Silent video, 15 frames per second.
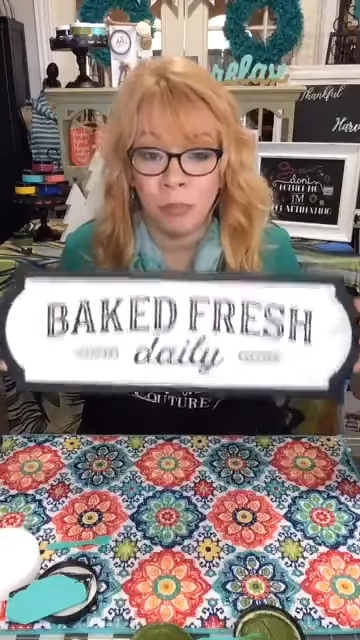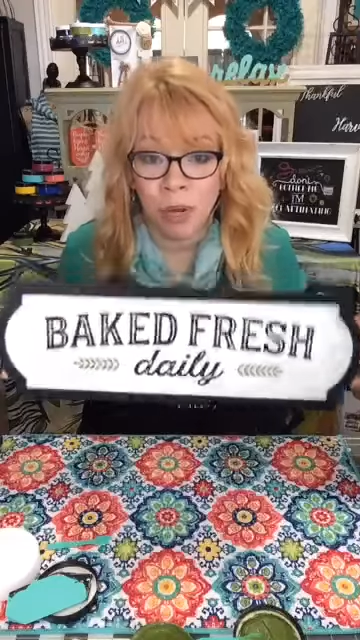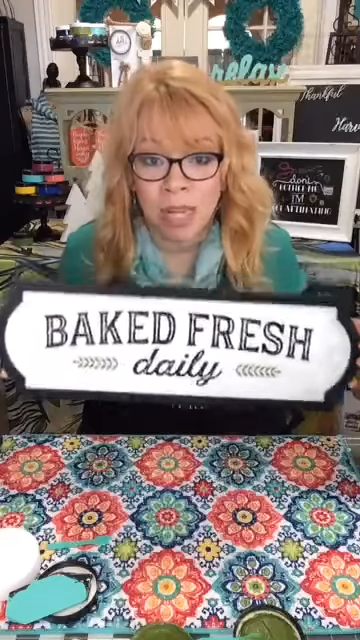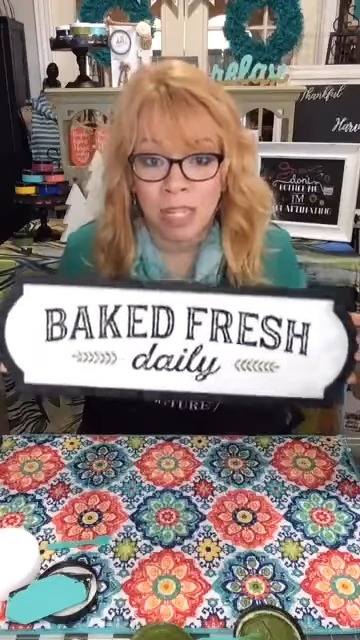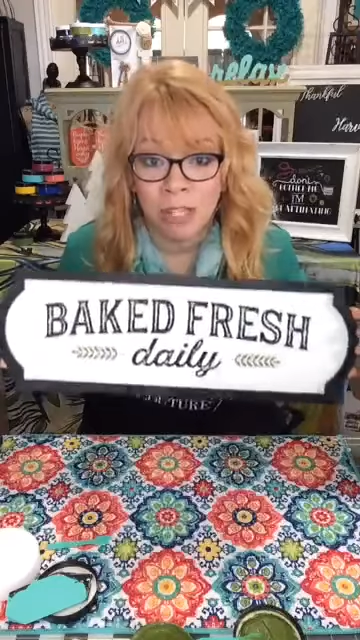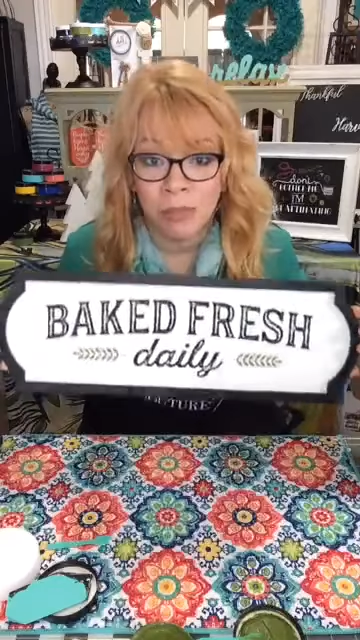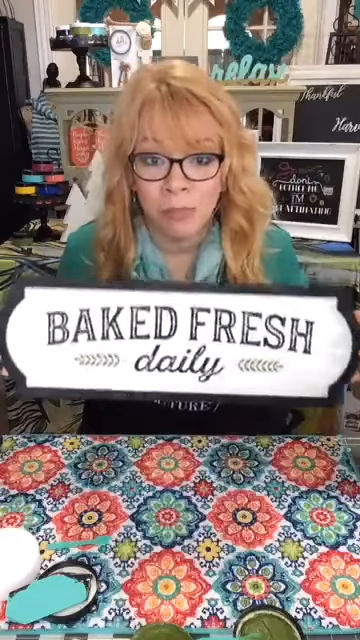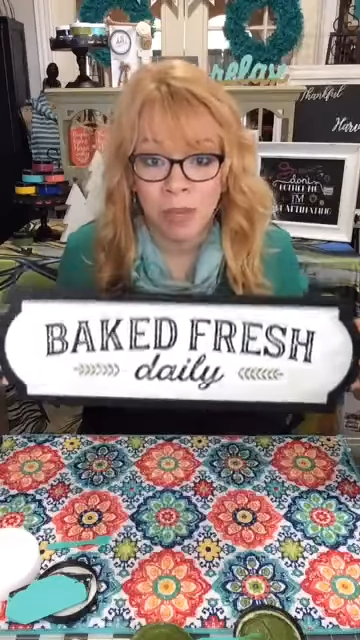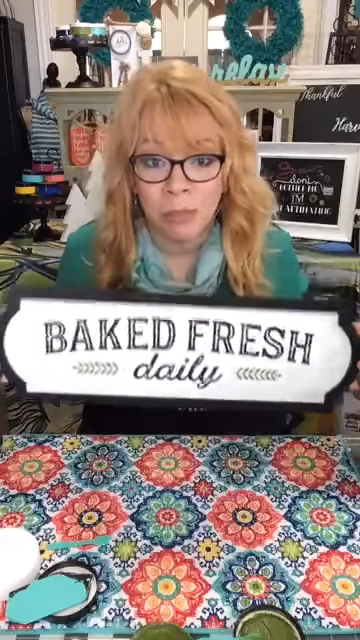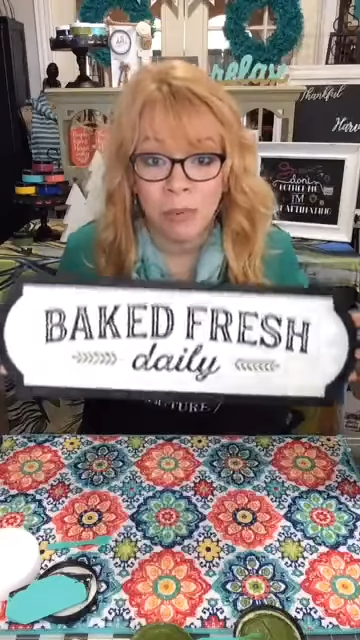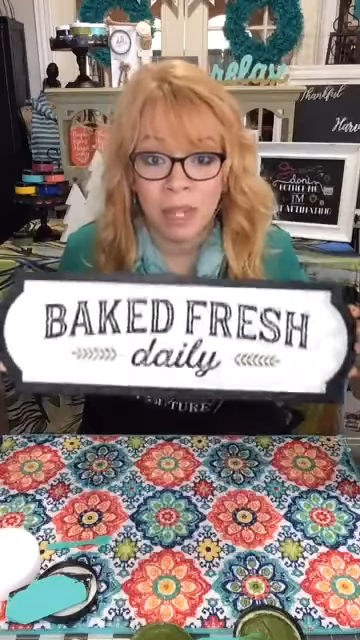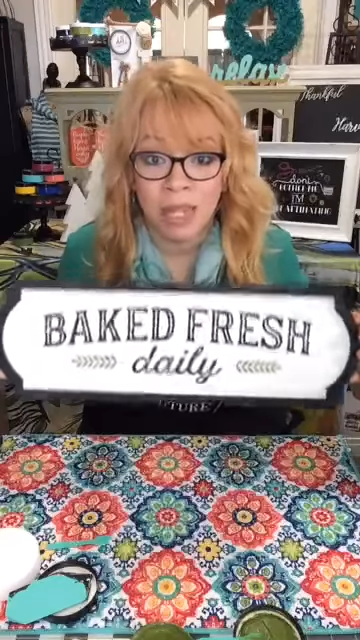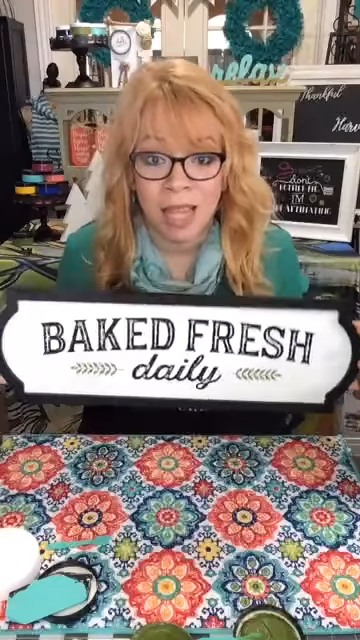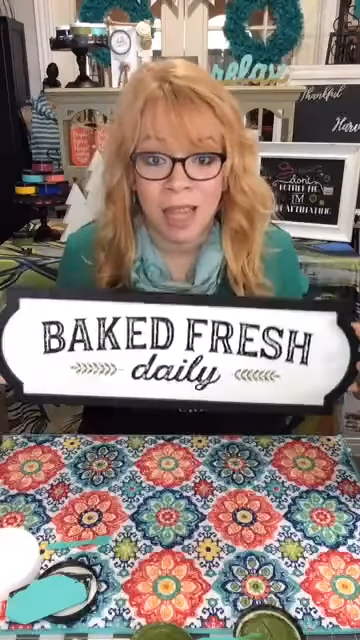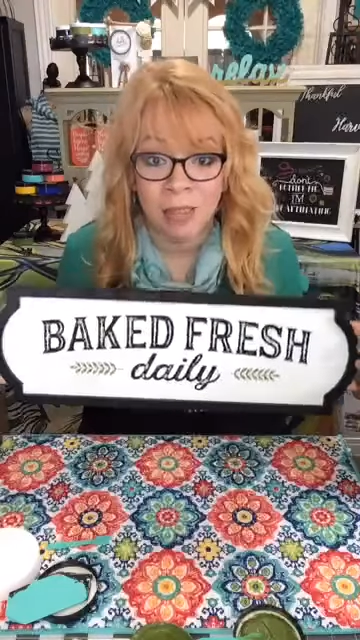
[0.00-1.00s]
brings
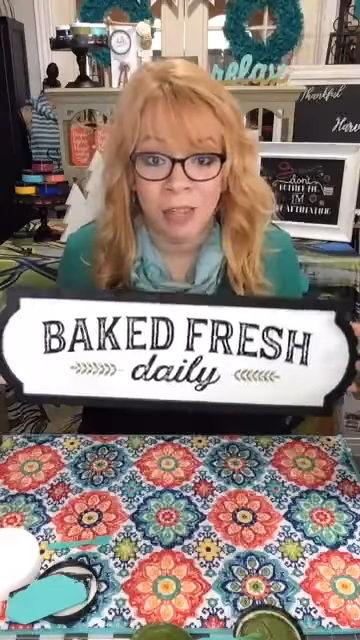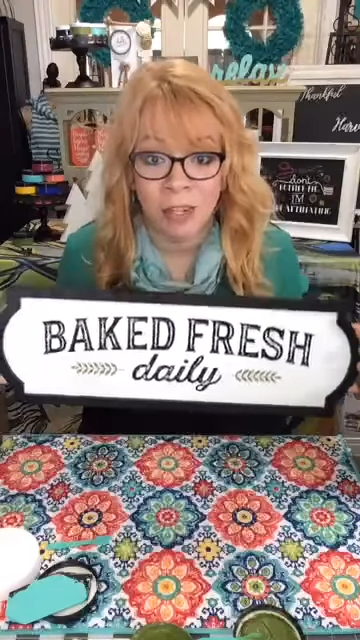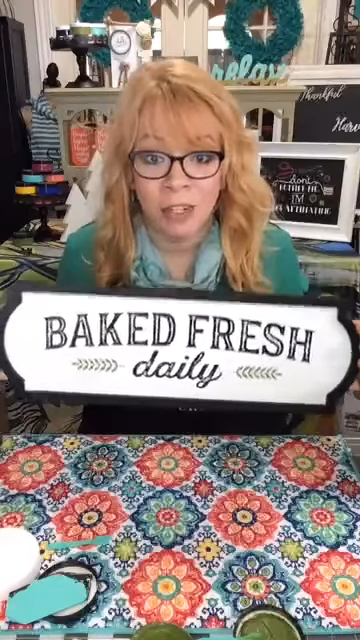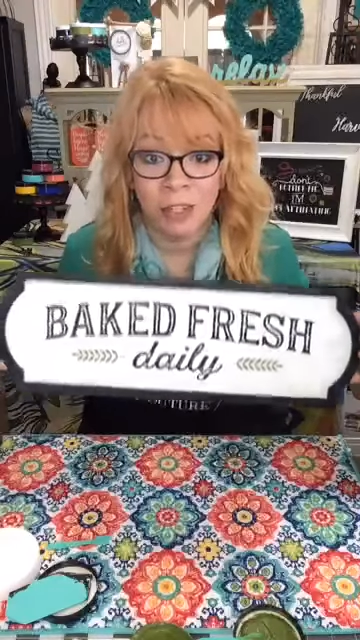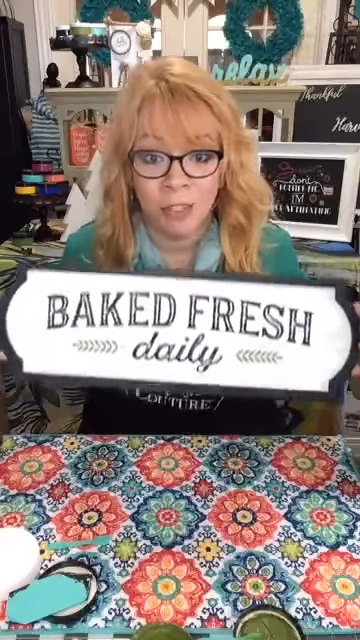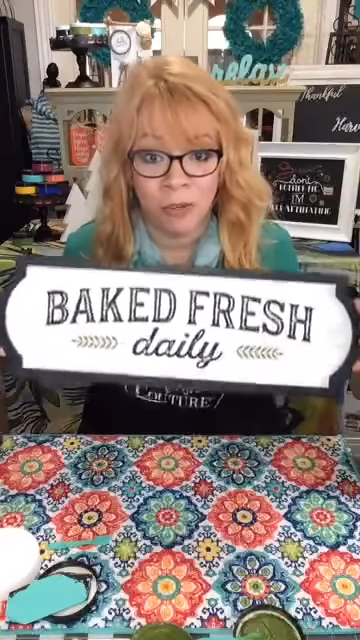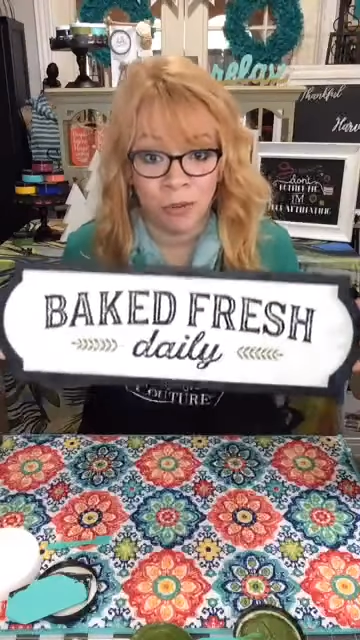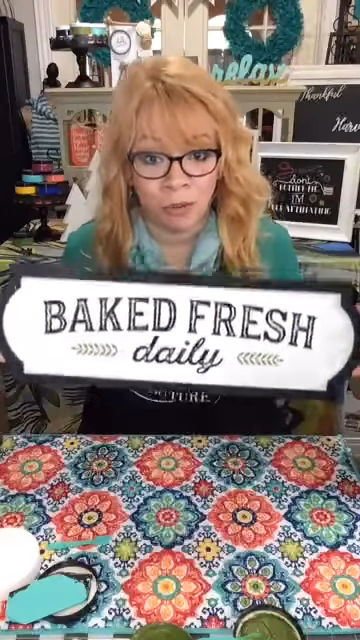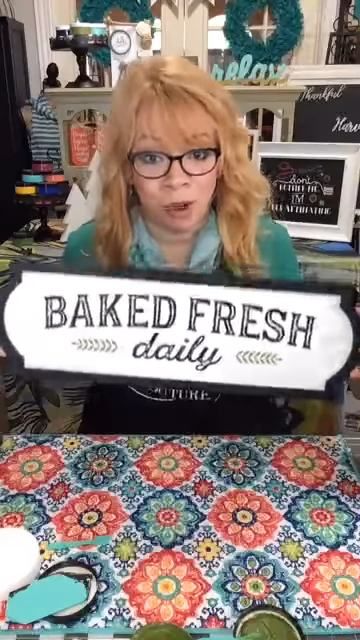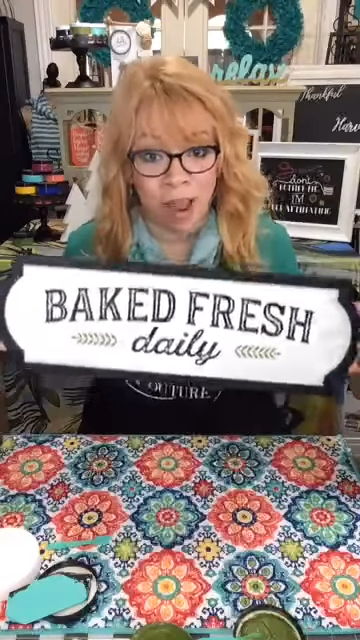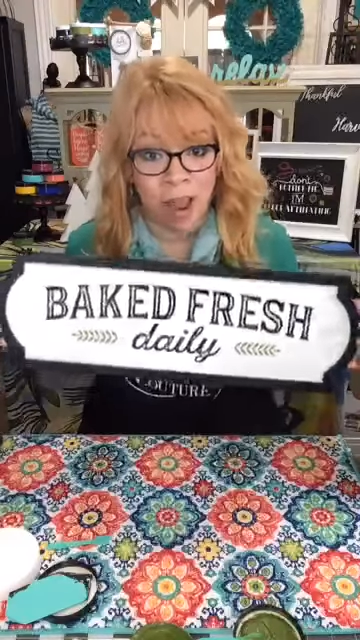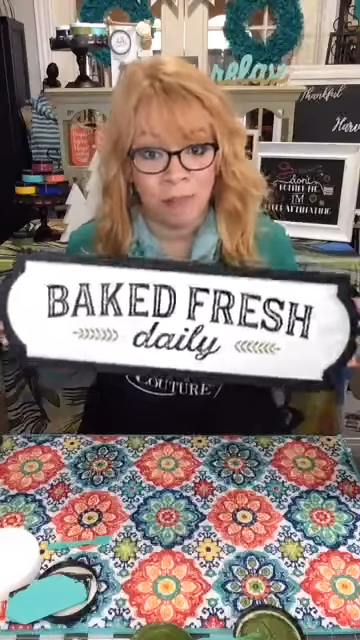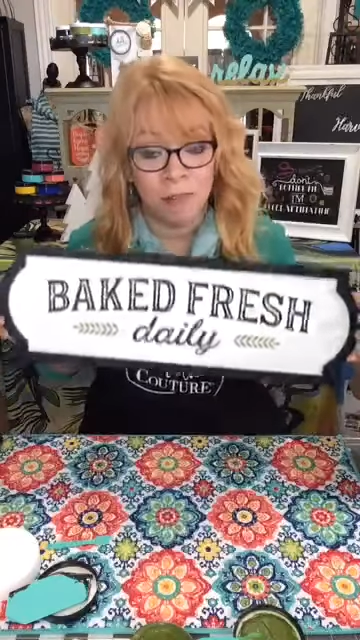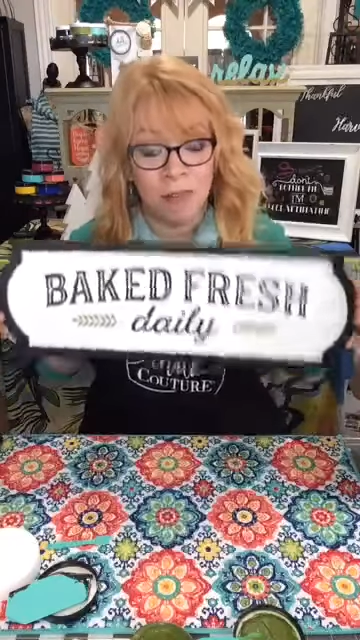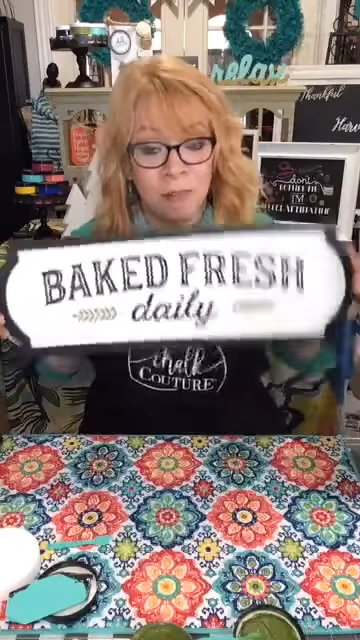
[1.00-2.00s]
people together to
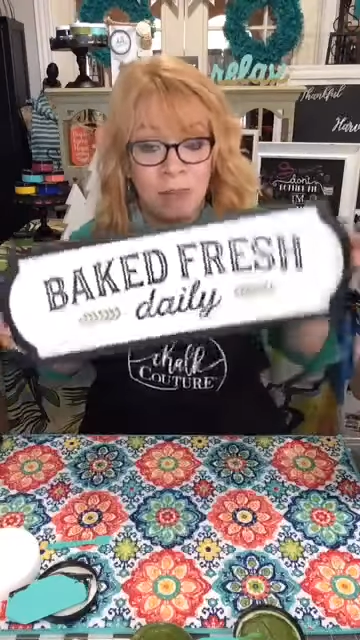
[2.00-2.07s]
craft